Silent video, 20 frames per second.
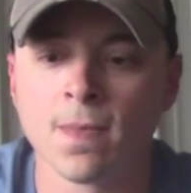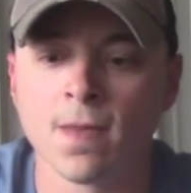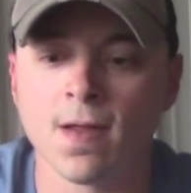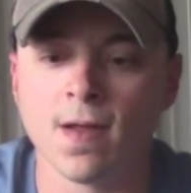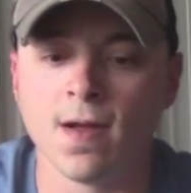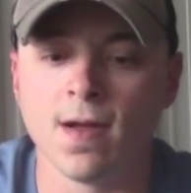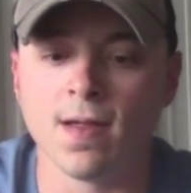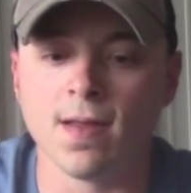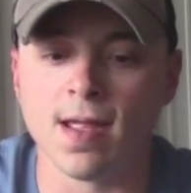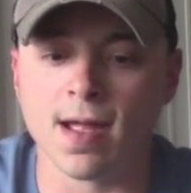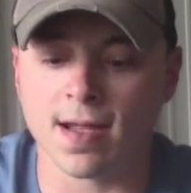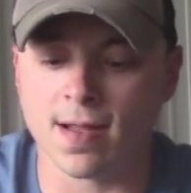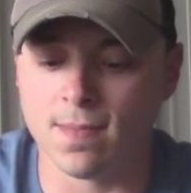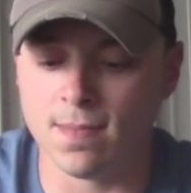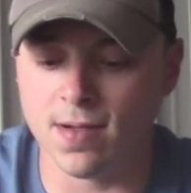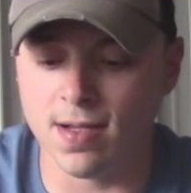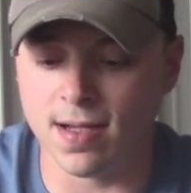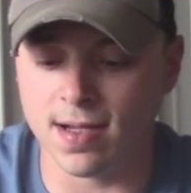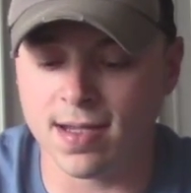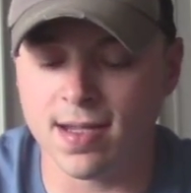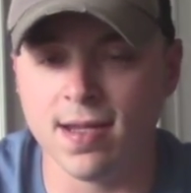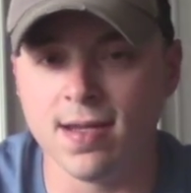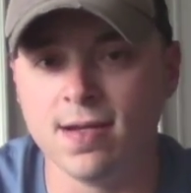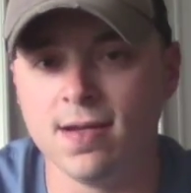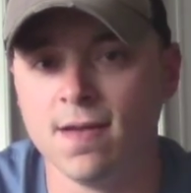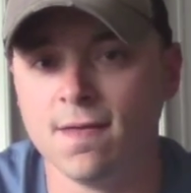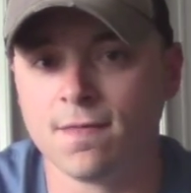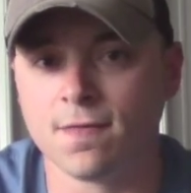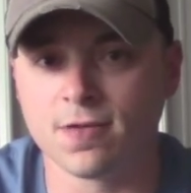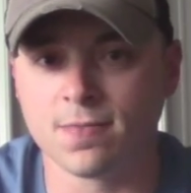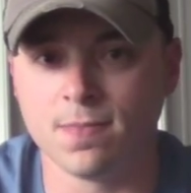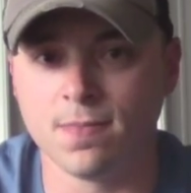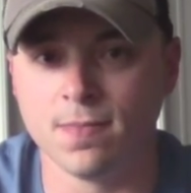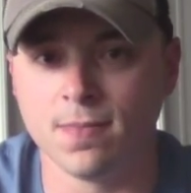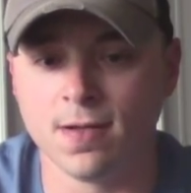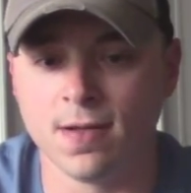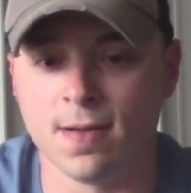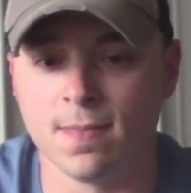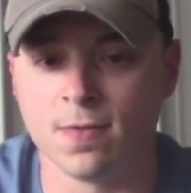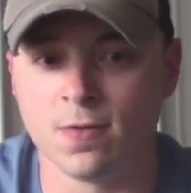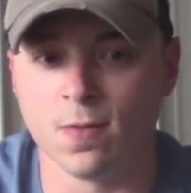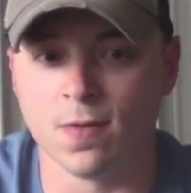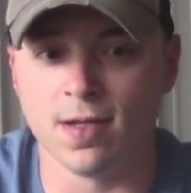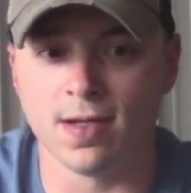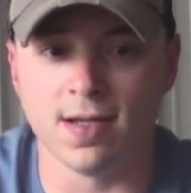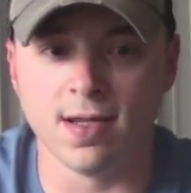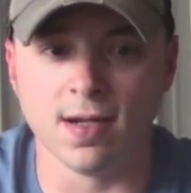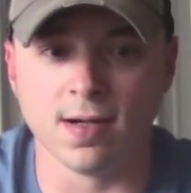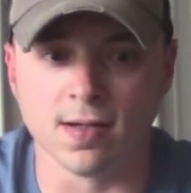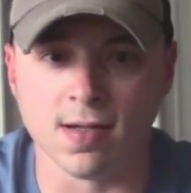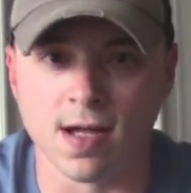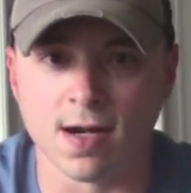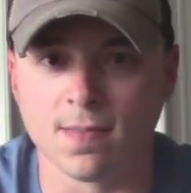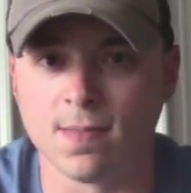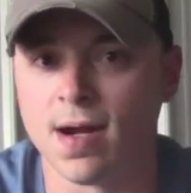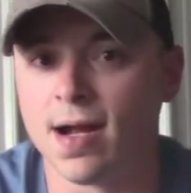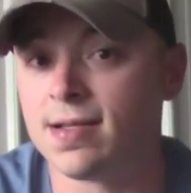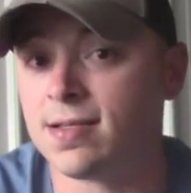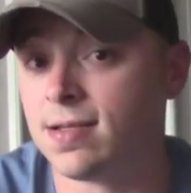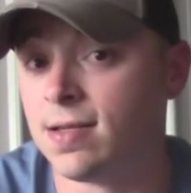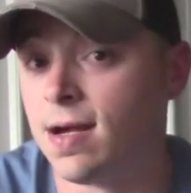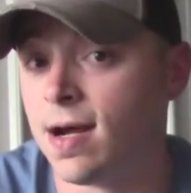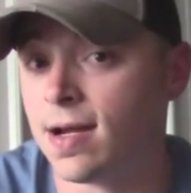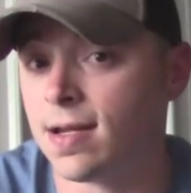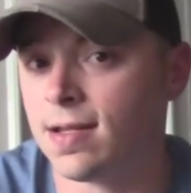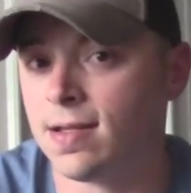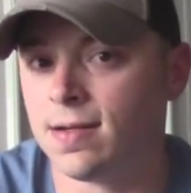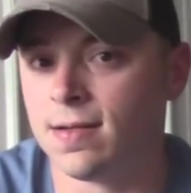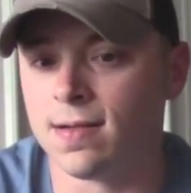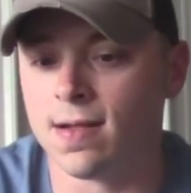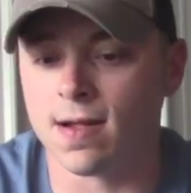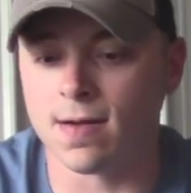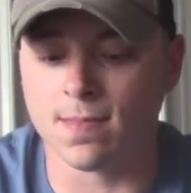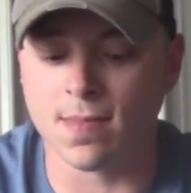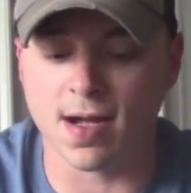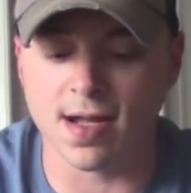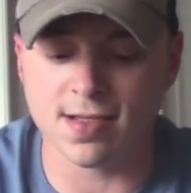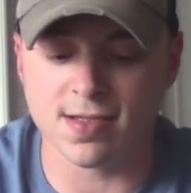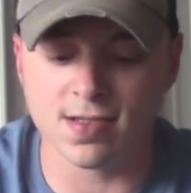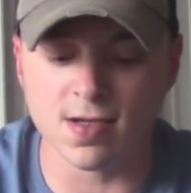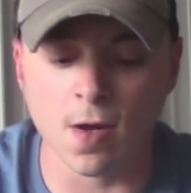that can be a key difference between getting a lot of bites and not getting a lot of bites.